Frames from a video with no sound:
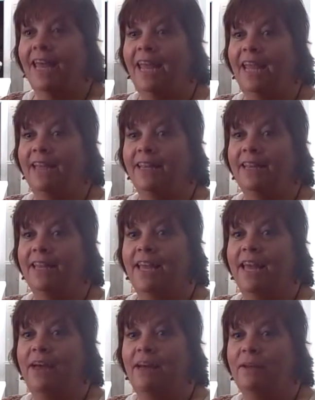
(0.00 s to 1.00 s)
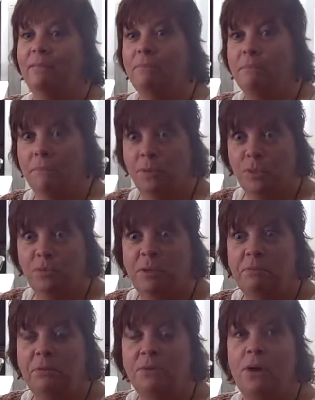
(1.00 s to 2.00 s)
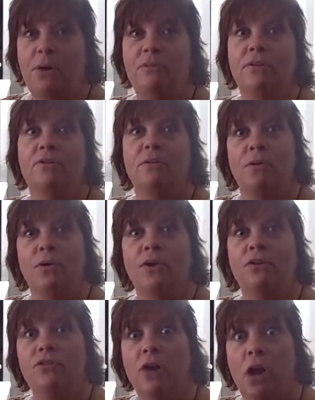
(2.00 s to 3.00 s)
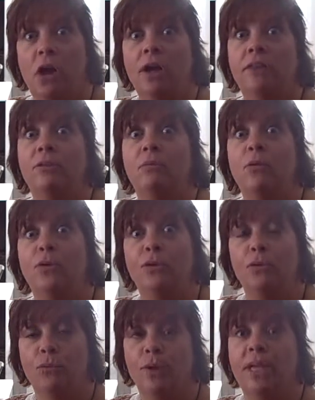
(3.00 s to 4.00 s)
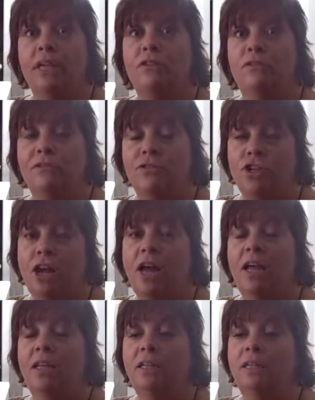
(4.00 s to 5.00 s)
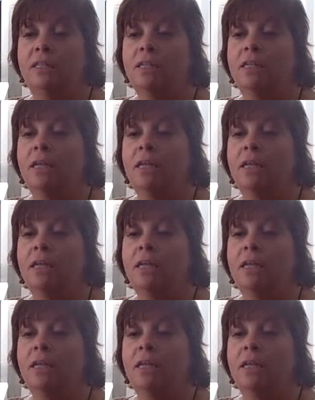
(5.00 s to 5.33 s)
And most people know that the more you talk and the more you read to a child,